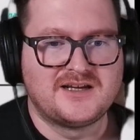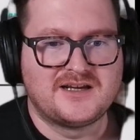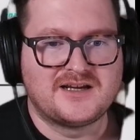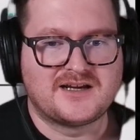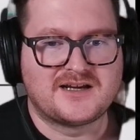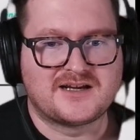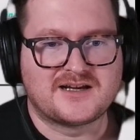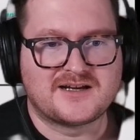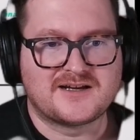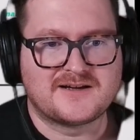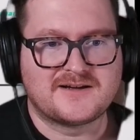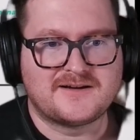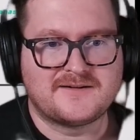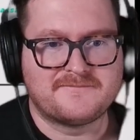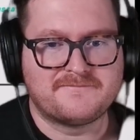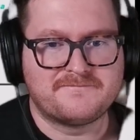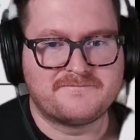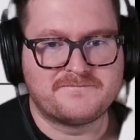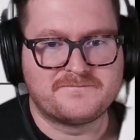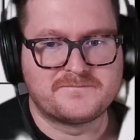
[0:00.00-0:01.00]

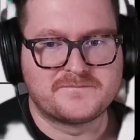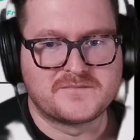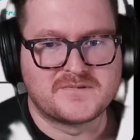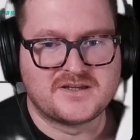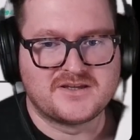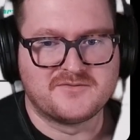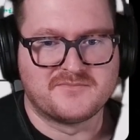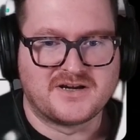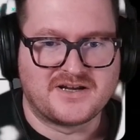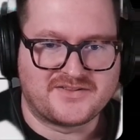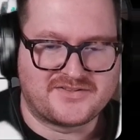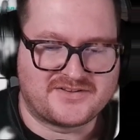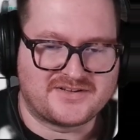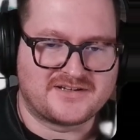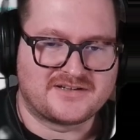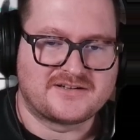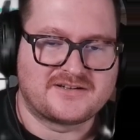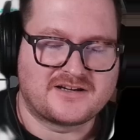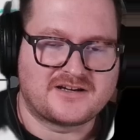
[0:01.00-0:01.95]
You might think